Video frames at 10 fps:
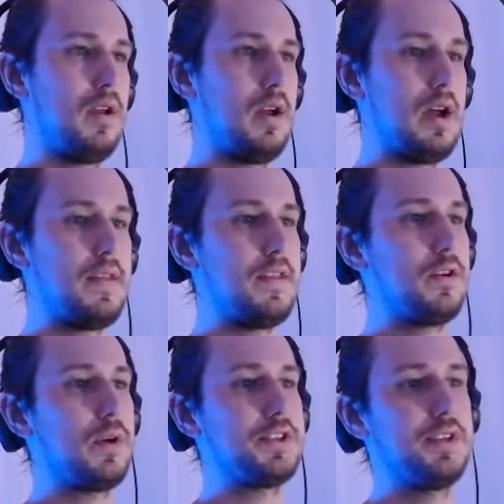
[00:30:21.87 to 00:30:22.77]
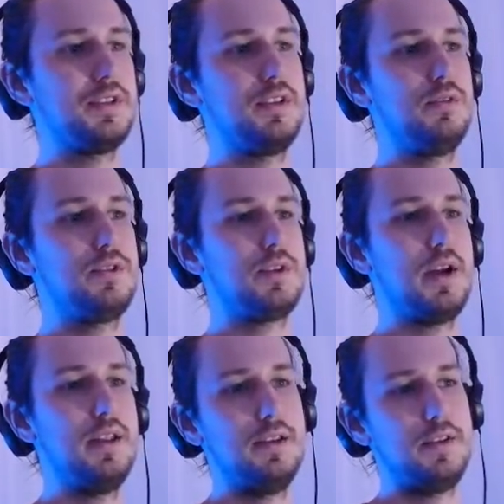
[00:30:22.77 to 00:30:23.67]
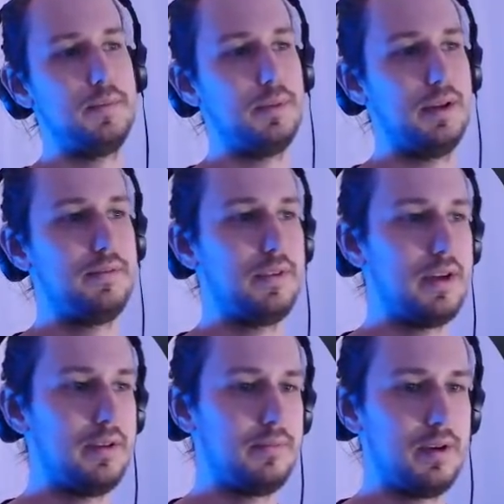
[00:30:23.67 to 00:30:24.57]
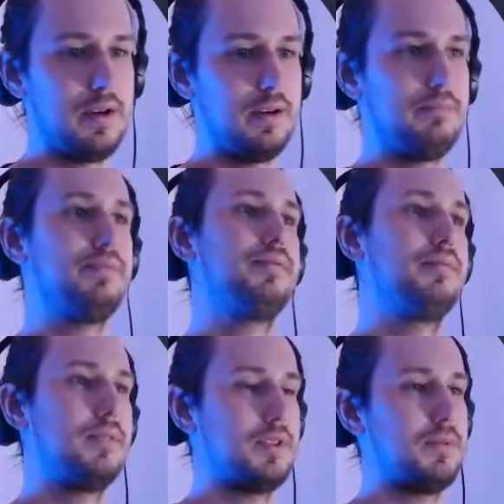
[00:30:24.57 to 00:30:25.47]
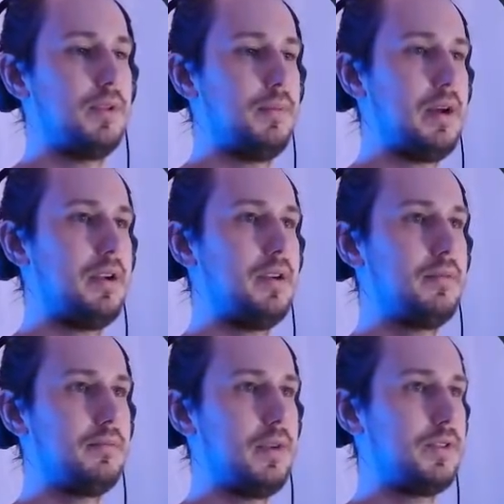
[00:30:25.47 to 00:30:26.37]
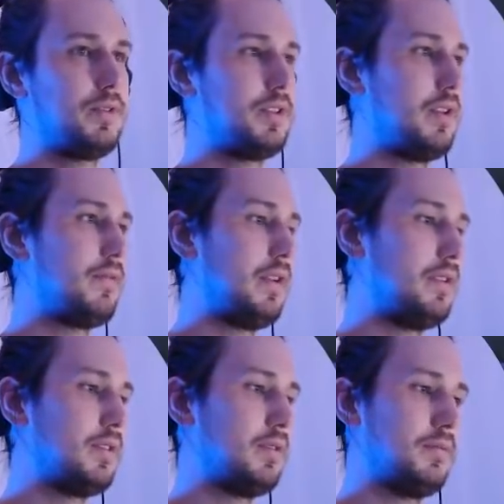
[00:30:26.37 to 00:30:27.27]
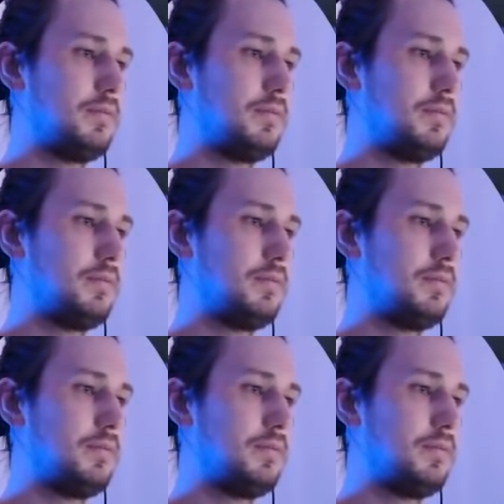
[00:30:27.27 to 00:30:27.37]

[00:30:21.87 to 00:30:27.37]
And then the question is, do you trade into the Bladefly? Doesn't really matter. Might as well just hit face.